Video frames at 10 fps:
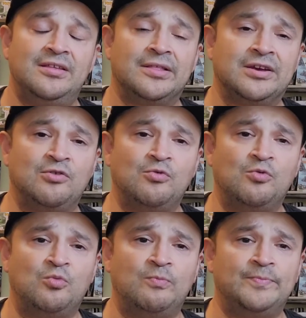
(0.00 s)
So
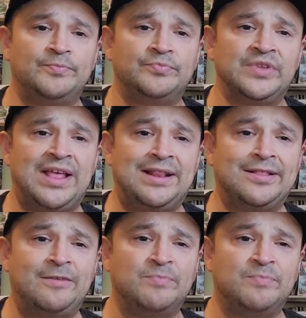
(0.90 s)
that's it,